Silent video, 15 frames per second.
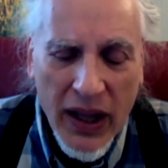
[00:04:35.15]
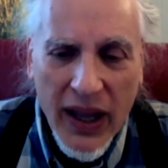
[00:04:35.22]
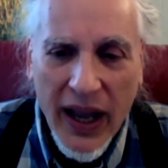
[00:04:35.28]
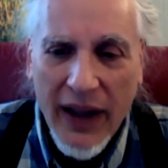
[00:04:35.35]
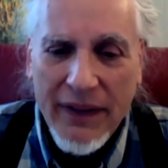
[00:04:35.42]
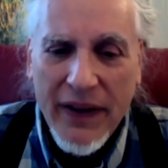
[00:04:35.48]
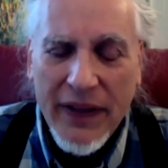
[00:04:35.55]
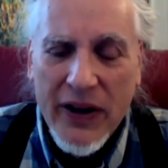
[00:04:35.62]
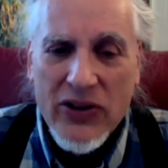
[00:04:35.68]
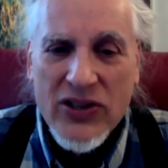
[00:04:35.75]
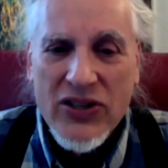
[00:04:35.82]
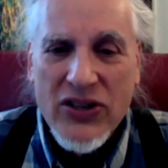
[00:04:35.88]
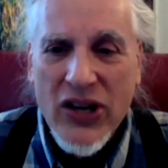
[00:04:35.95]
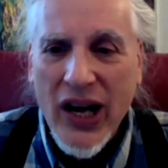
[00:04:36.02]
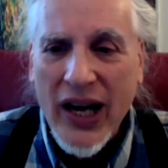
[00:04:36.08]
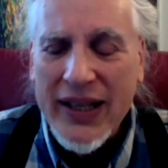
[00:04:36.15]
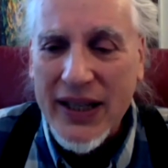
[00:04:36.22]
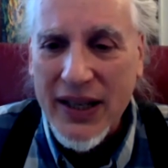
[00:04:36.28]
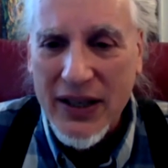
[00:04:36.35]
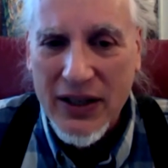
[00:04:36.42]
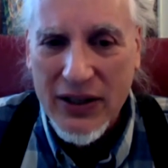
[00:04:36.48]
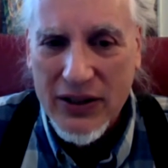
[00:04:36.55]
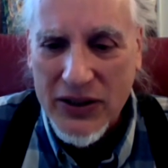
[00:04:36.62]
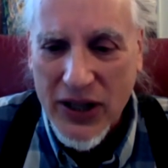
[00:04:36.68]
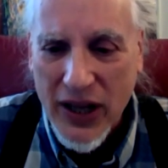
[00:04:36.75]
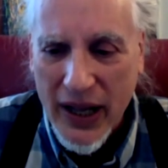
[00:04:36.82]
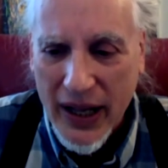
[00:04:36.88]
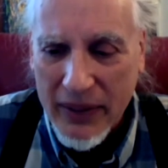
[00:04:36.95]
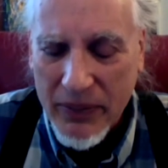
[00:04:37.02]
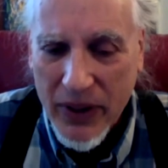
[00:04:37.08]
And then there's nonlinear
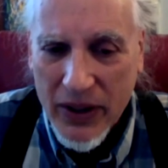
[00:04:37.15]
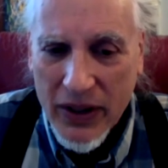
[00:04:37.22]
time.